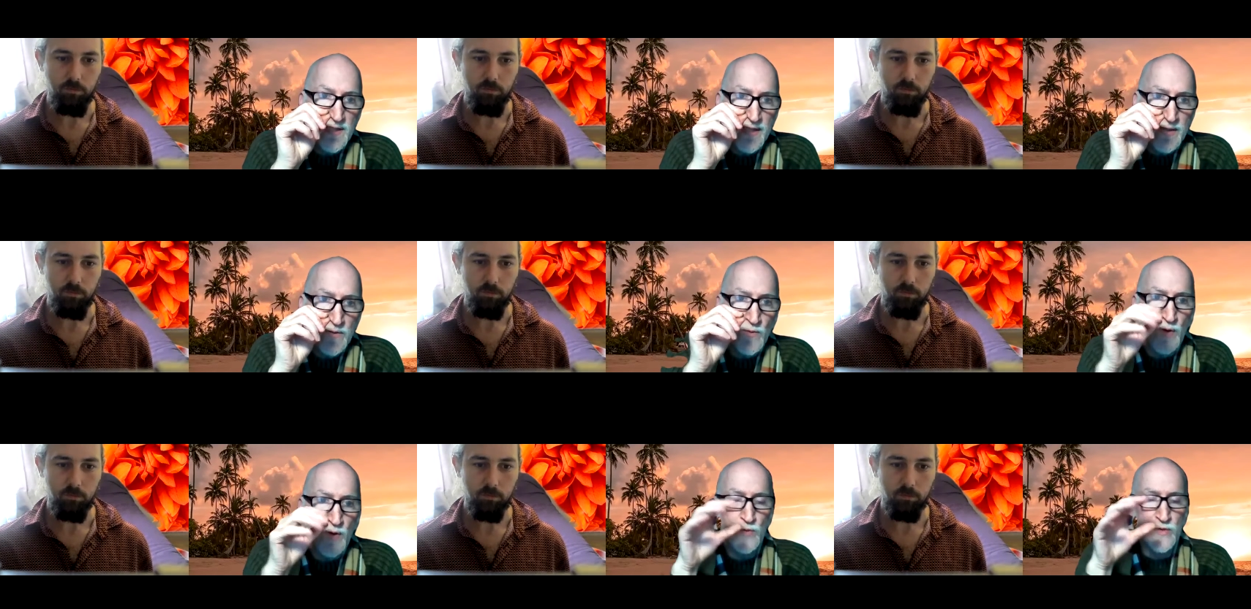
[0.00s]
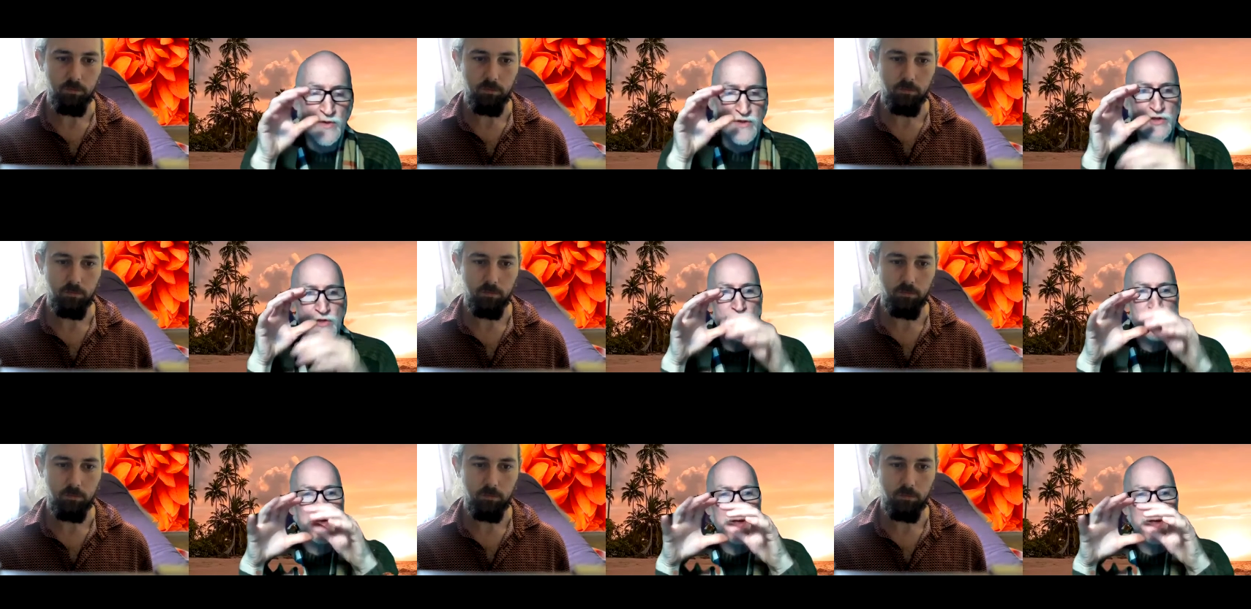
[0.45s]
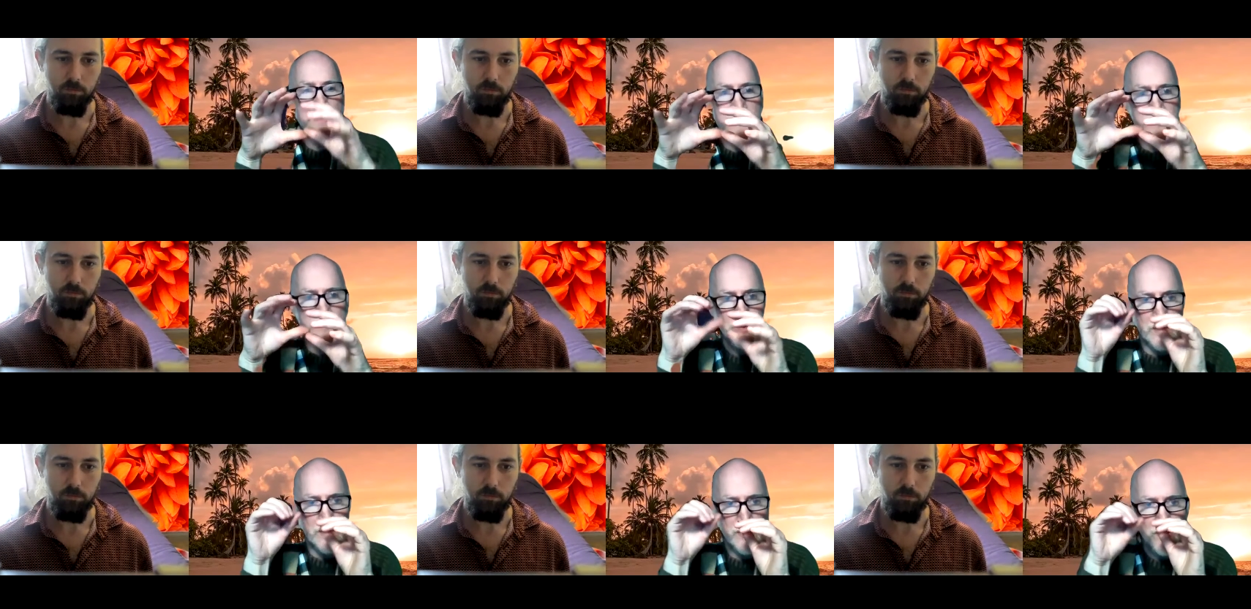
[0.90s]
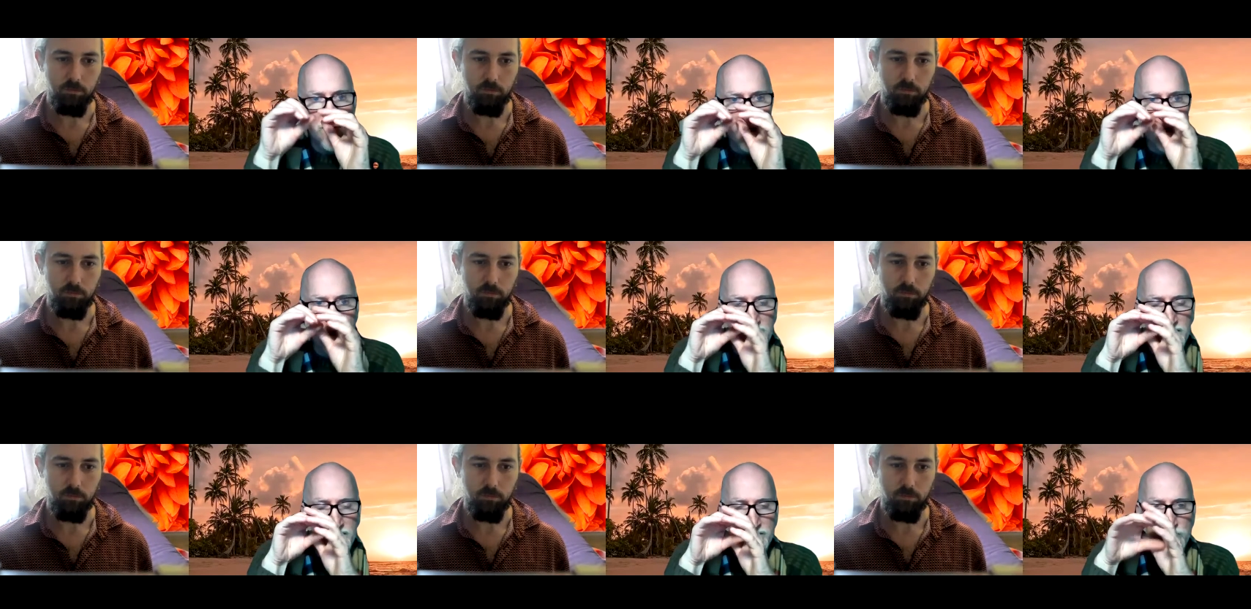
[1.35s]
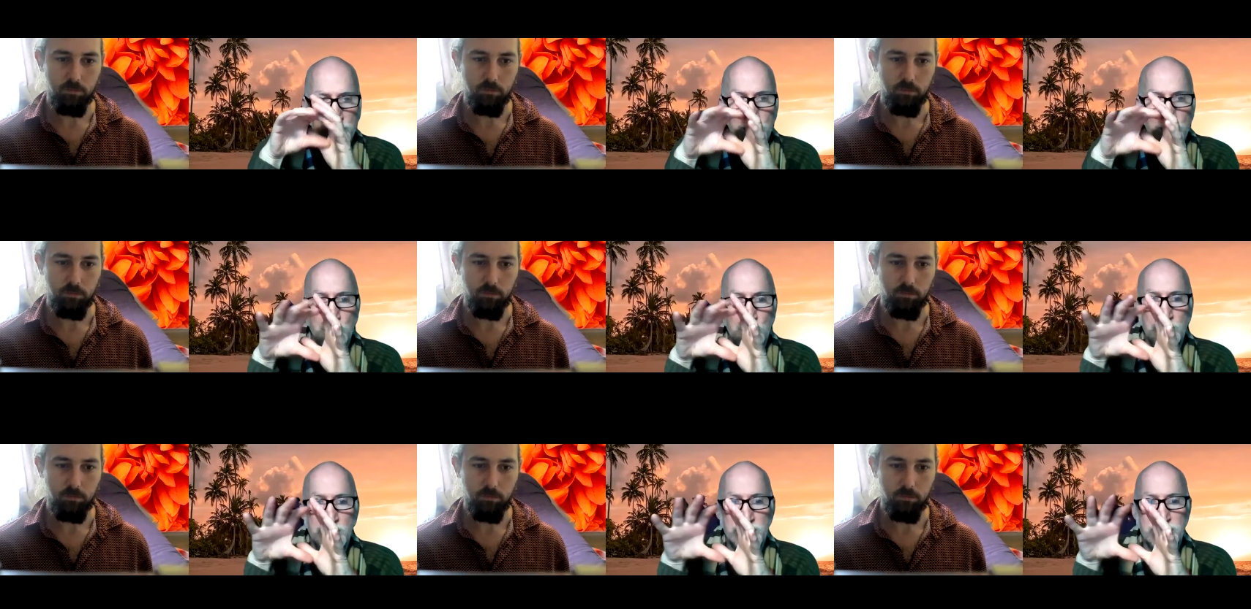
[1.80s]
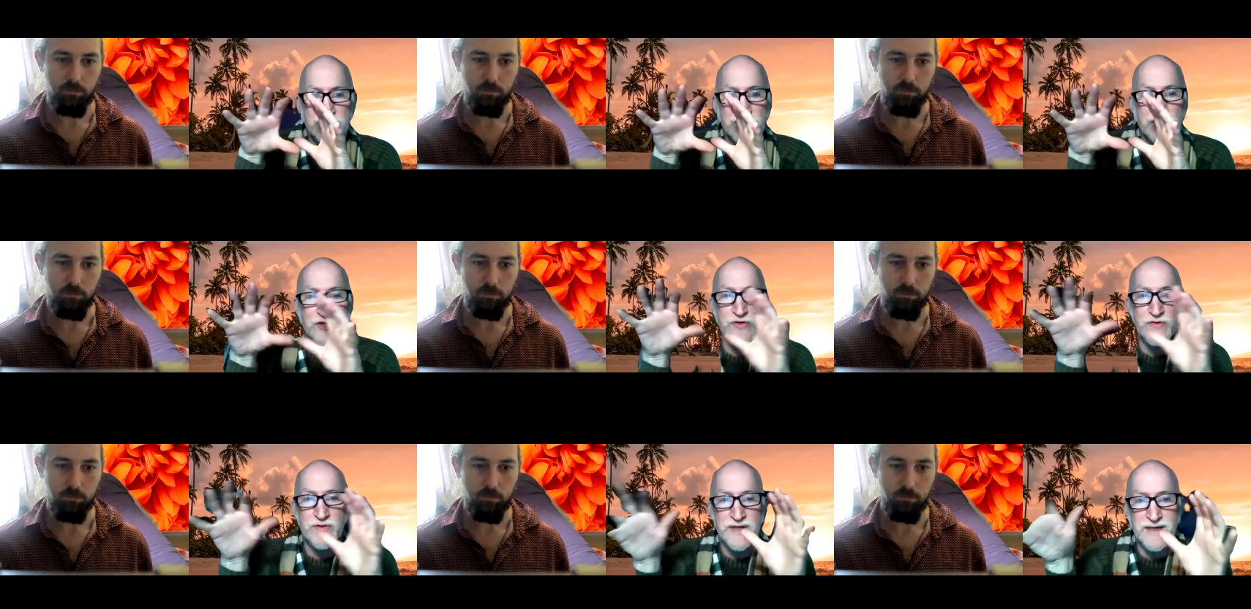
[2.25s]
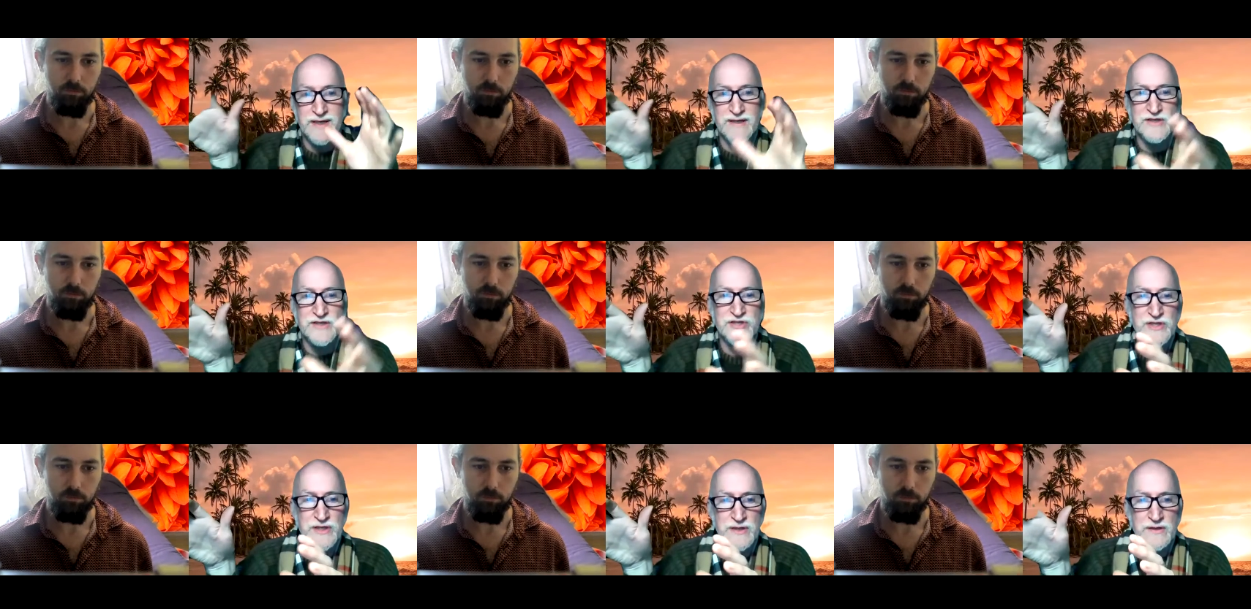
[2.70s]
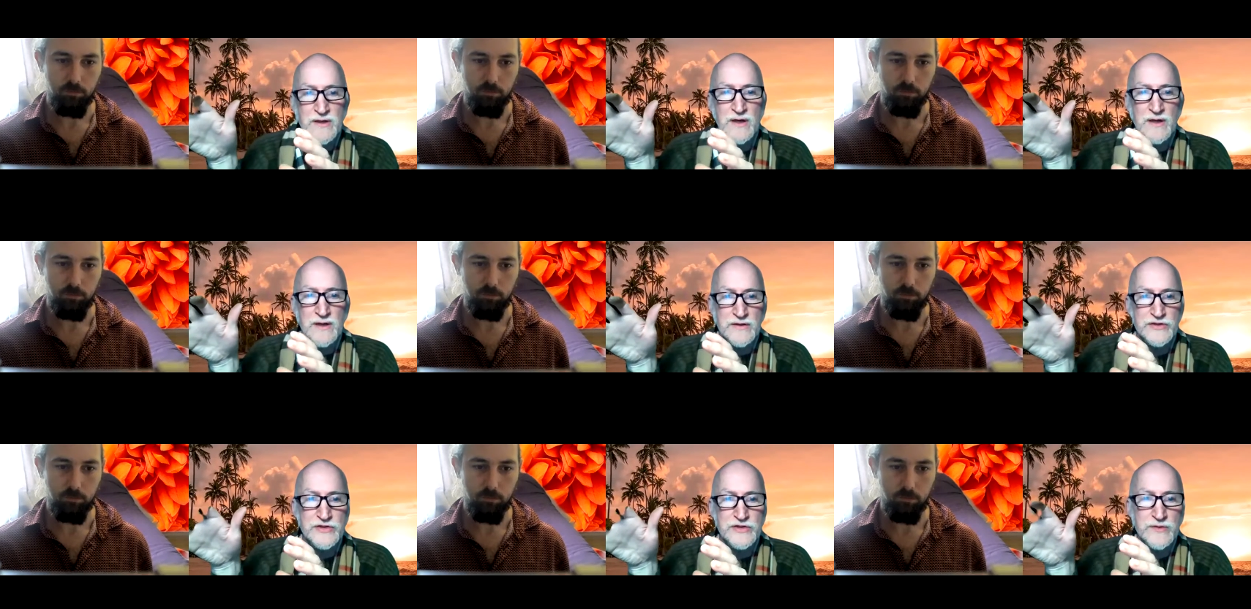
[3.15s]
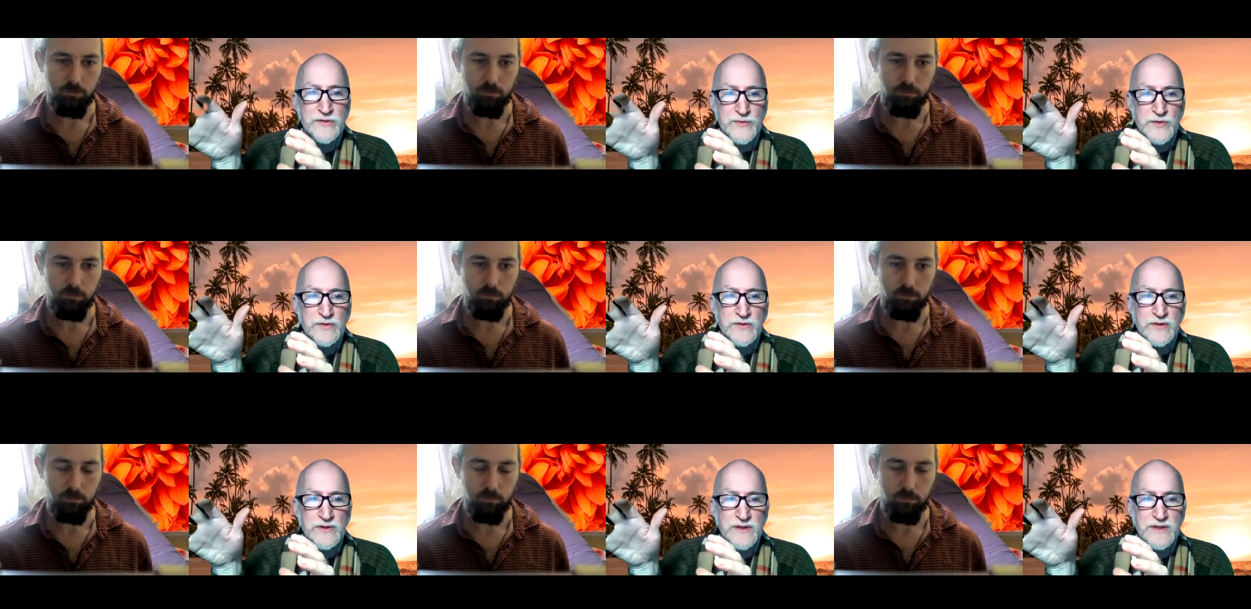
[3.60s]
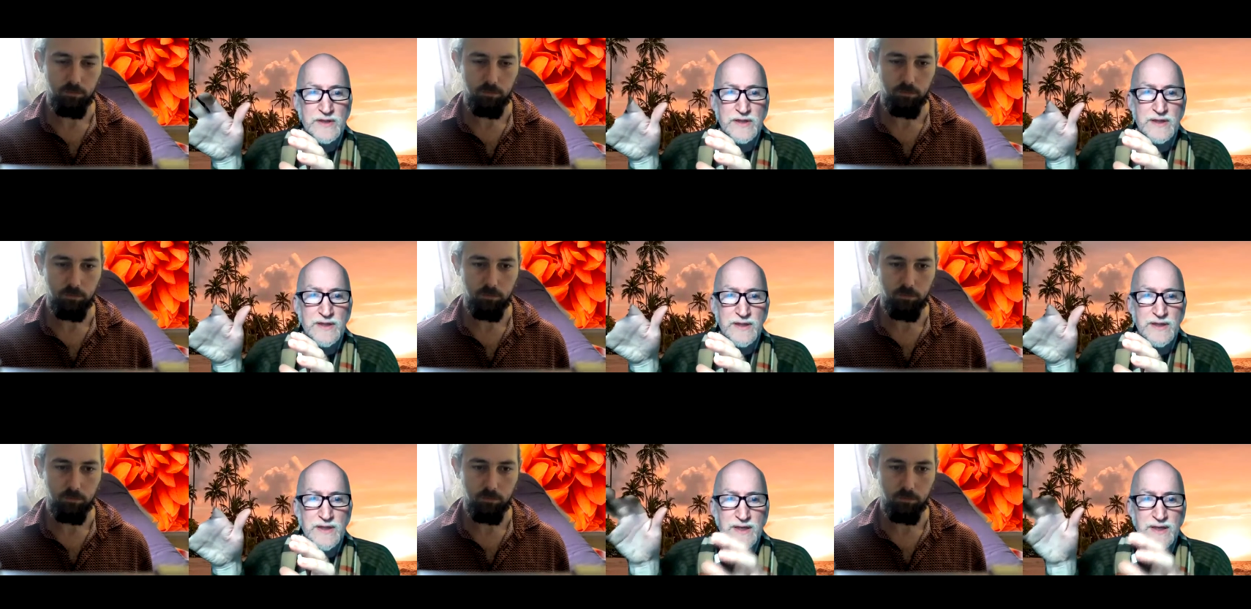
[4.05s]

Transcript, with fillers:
Speaker 1: Like what we're doing is we're creating tools to create a shared knowledge community